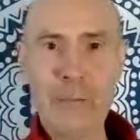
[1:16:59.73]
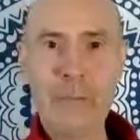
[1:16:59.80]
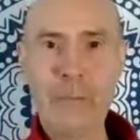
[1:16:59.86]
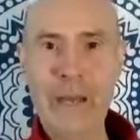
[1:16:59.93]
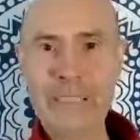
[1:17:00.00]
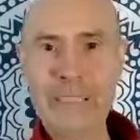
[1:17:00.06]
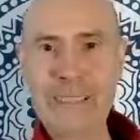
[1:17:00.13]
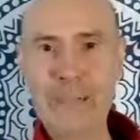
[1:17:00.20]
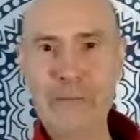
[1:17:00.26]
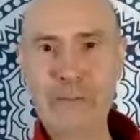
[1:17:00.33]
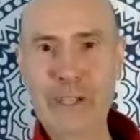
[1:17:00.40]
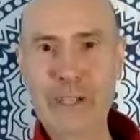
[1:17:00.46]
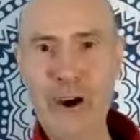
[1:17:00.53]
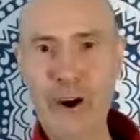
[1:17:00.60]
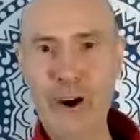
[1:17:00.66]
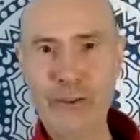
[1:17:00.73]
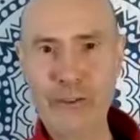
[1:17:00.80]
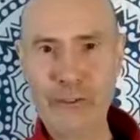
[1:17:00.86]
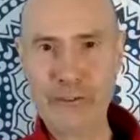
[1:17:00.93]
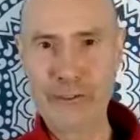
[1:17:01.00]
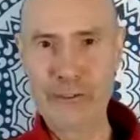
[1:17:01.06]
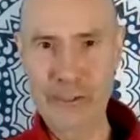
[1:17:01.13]
massive
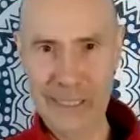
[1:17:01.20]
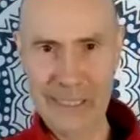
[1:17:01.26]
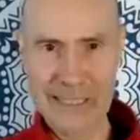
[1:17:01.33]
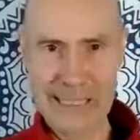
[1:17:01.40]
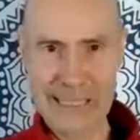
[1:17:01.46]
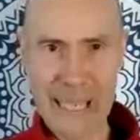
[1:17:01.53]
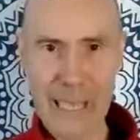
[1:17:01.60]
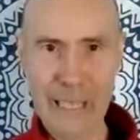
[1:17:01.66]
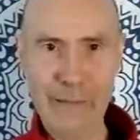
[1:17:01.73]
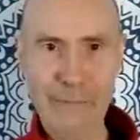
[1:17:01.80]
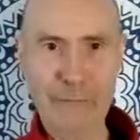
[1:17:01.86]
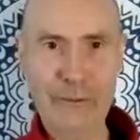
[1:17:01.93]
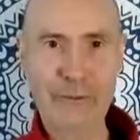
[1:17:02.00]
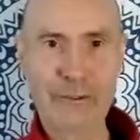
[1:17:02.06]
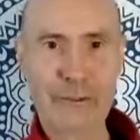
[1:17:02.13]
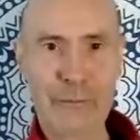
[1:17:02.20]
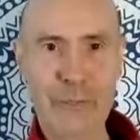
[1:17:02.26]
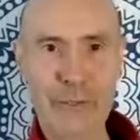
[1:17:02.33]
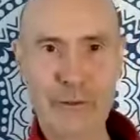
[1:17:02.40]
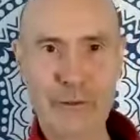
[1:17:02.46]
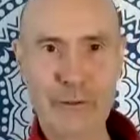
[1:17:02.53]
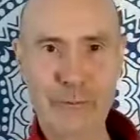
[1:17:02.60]
gardens that he gave to the
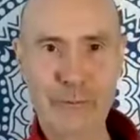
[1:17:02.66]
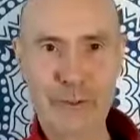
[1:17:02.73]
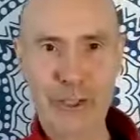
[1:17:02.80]
spiritual